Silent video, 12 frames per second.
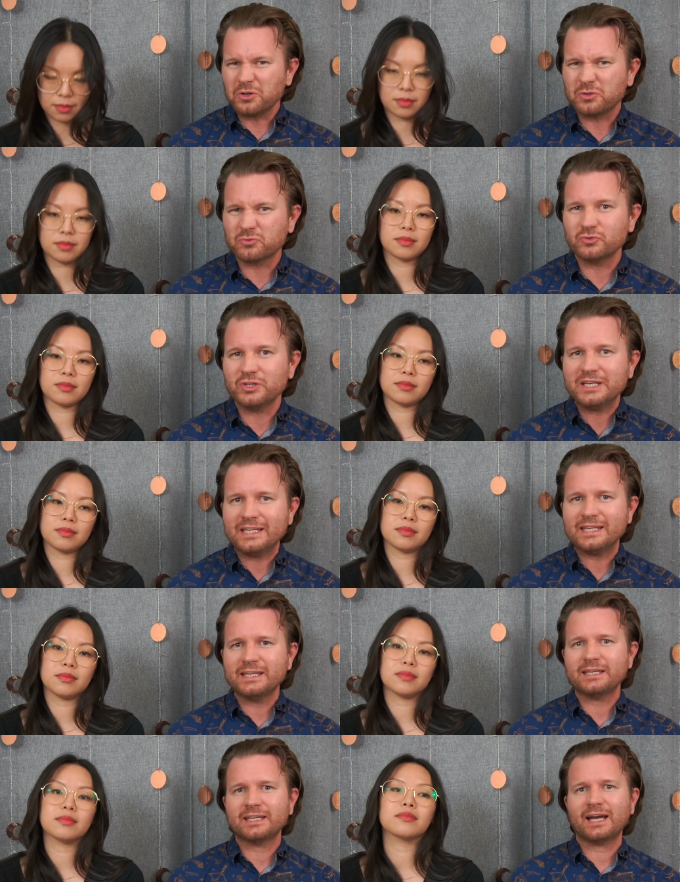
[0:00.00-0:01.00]

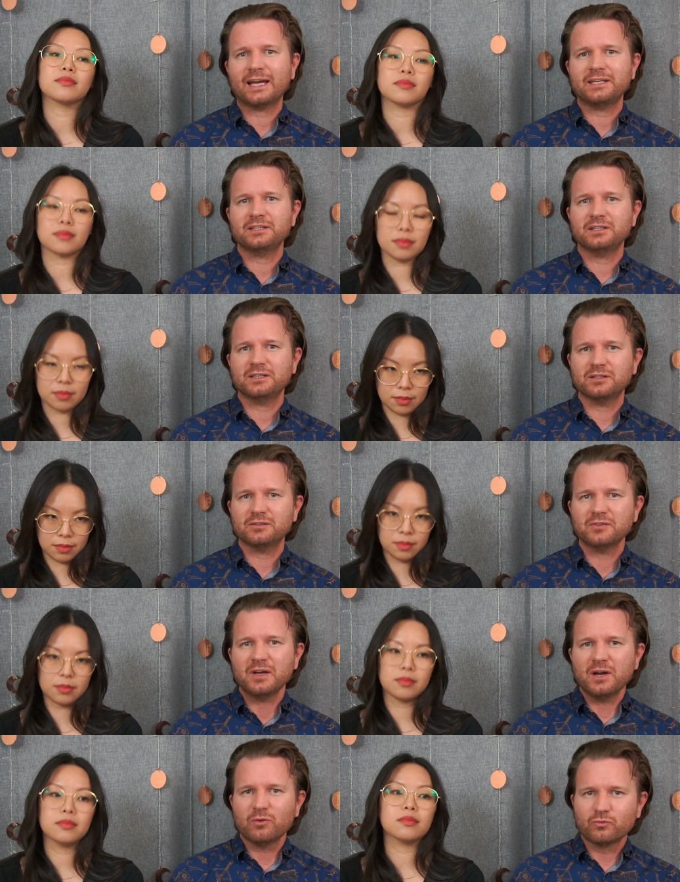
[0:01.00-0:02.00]
Speaker 1: gritty kind
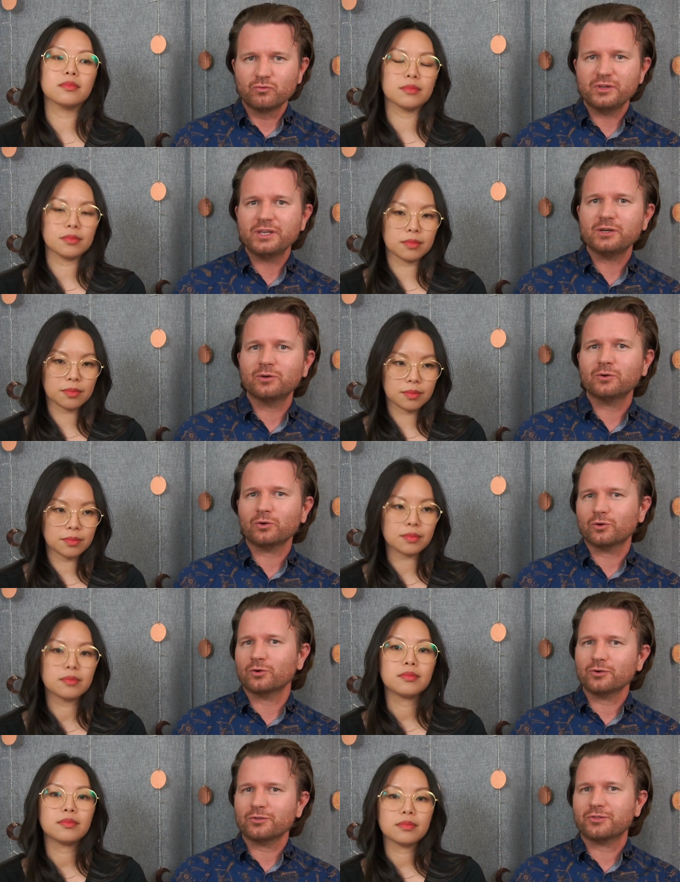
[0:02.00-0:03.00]
of real
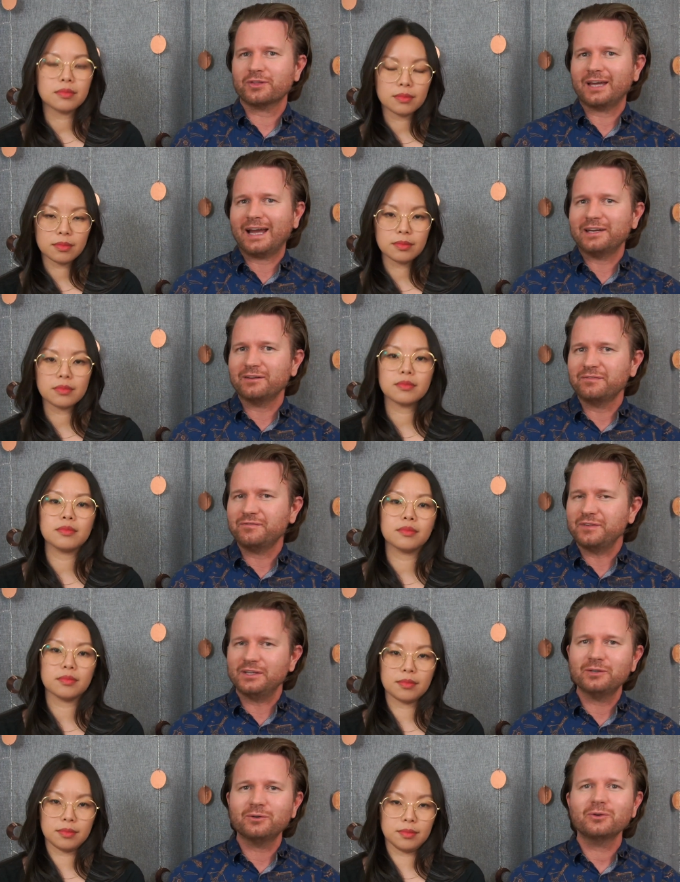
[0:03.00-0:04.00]
earth kind of
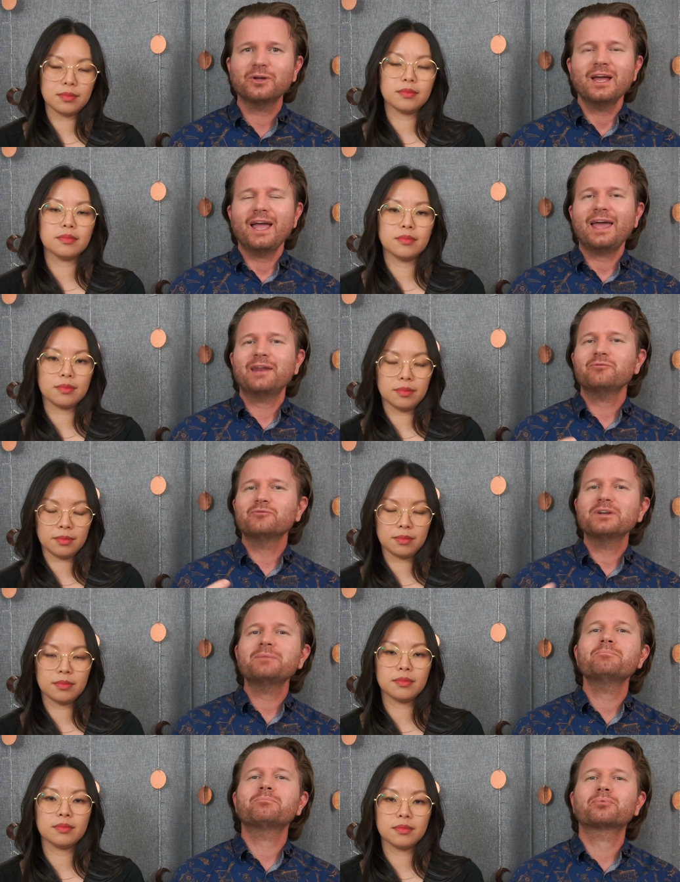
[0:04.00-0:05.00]
feel. And it
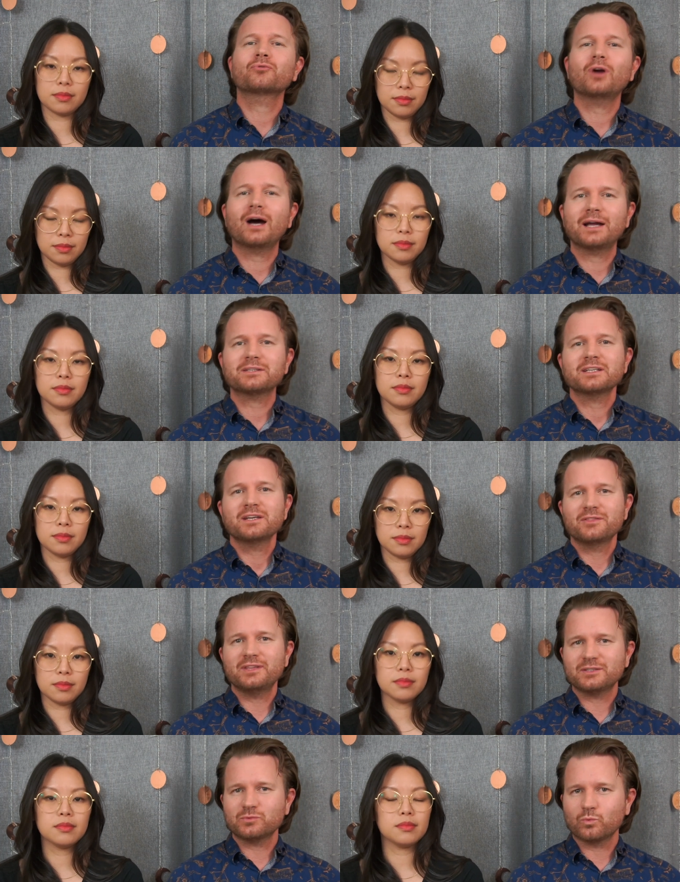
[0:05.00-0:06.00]
really brought
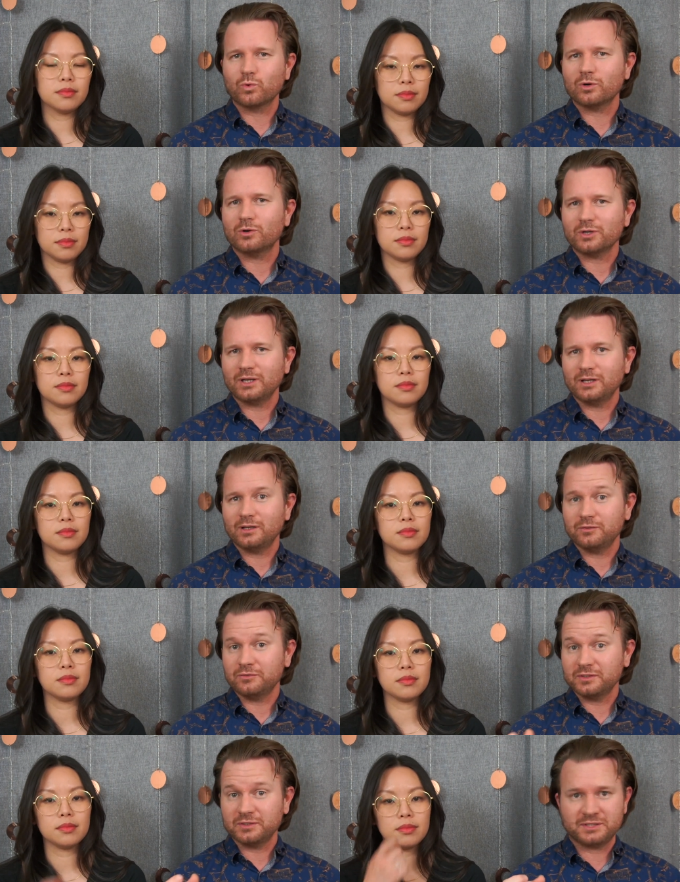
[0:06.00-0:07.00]
this world
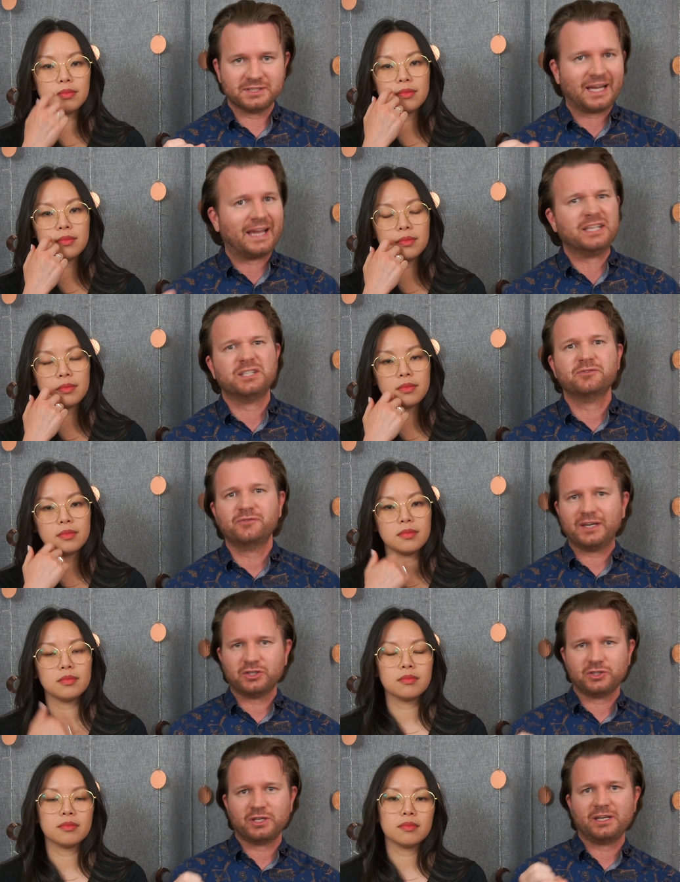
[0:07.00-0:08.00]
of science
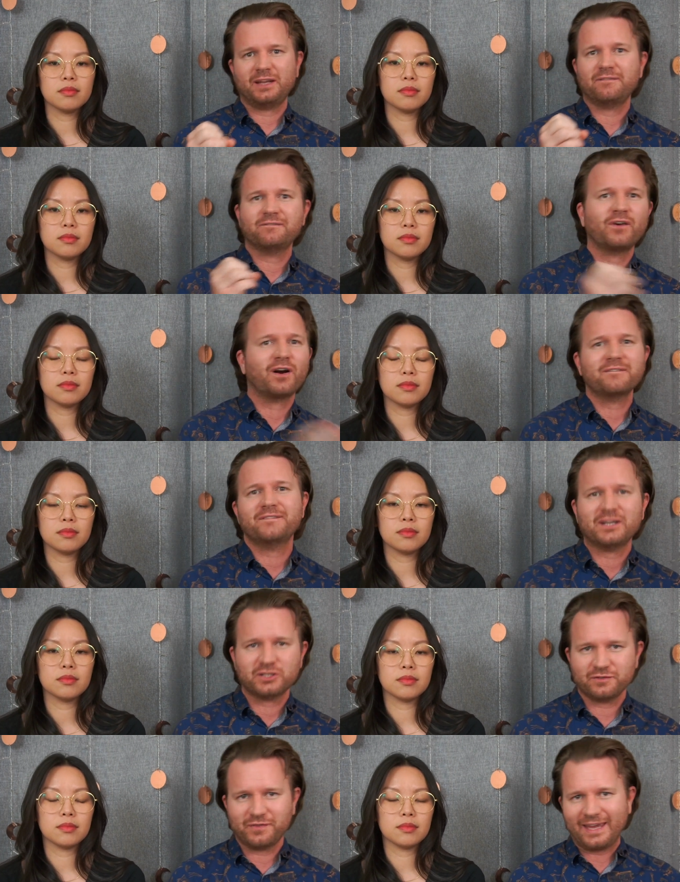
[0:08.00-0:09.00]
fiction and
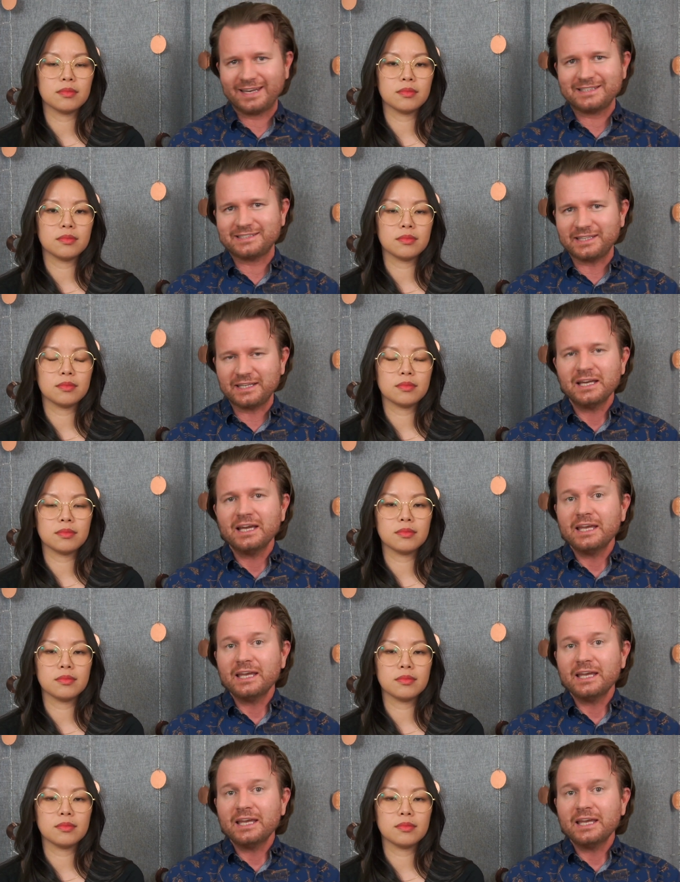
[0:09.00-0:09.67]
far-fetched fantasy